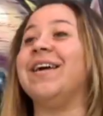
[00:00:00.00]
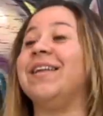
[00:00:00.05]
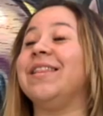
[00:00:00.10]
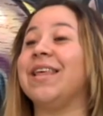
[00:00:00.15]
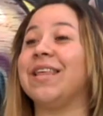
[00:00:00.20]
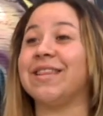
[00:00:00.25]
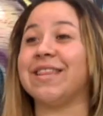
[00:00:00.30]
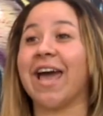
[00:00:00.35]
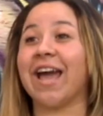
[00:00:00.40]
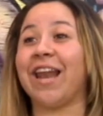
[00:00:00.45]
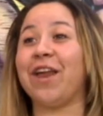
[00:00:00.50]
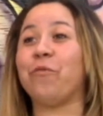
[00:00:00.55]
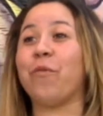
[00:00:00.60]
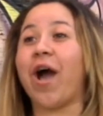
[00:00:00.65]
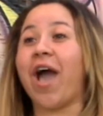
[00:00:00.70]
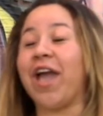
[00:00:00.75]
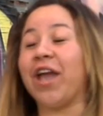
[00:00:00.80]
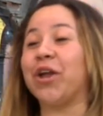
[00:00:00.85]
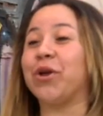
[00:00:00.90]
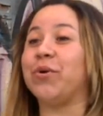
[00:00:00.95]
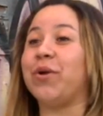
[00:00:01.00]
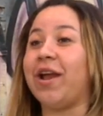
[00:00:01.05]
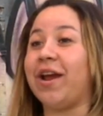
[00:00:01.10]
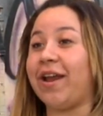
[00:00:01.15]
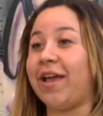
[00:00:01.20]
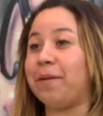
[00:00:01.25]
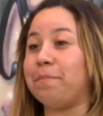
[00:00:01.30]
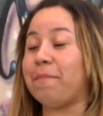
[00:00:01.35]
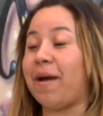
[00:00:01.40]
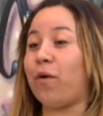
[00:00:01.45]
that is exactly why I
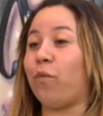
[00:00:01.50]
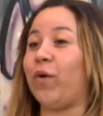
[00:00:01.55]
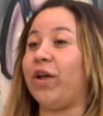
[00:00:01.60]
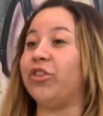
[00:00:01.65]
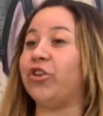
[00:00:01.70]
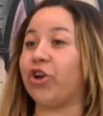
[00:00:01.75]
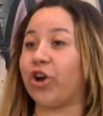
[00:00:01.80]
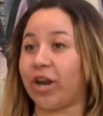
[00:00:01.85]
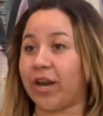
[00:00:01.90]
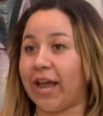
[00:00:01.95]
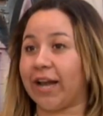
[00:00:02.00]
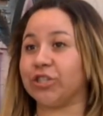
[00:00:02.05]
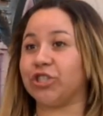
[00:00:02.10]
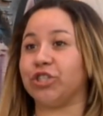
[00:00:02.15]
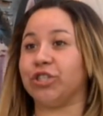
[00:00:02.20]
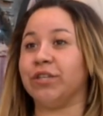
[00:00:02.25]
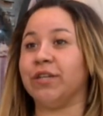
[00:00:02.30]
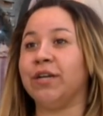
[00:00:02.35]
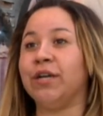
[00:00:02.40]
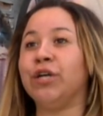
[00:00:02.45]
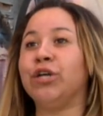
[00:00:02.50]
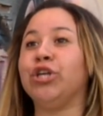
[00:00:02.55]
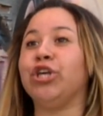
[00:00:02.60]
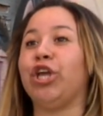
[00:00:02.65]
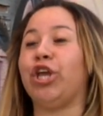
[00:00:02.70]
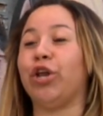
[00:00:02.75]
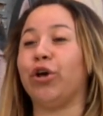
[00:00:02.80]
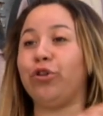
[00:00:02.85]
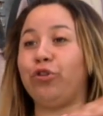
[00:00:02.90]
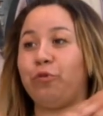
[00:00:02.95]
created my winter collection.
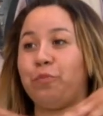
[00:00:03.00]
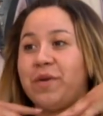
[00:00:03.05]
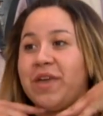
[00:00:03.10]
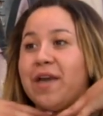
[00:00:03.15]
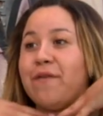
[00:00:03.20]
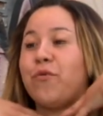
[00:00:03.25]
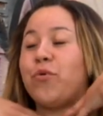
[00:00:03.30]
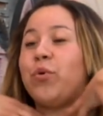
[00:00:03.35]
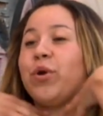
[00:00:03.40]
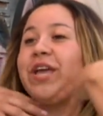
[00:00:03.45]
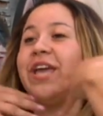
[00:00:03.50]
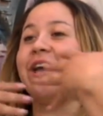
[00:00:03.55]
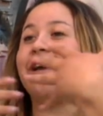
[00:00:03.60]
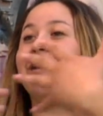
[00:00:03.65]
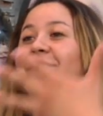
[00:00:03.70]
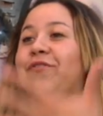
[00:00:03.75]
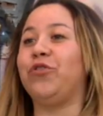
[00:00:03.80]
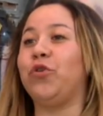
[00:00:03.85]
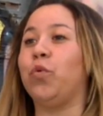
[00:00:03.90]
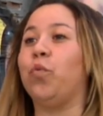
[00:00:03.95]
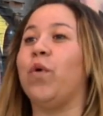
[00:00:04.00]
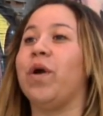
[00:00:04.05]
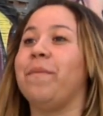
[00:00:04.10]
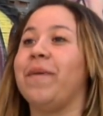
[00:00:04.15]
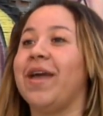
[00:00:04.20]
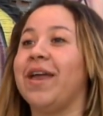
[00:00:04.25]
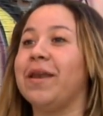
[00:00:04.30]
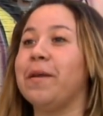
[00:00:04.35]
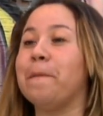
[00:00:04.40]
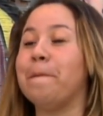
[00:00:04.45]
You know, to be able to give to
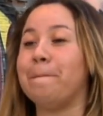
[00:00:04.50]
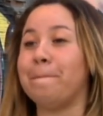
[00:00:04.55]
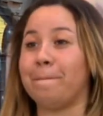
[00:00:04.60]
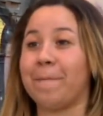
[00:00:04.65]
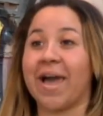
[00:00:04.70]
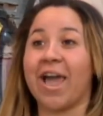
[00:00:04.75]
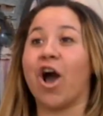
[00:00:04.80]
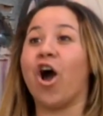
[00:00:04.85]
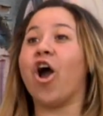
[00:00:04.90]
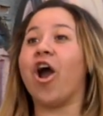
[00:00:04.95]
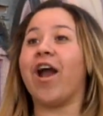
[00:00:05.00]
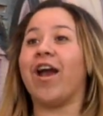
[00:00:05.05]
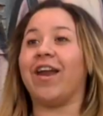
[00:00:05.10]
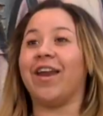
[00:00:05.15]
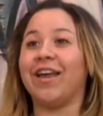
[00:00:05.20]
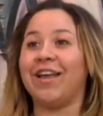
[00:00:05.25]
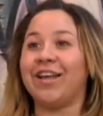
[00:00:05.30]
women my art.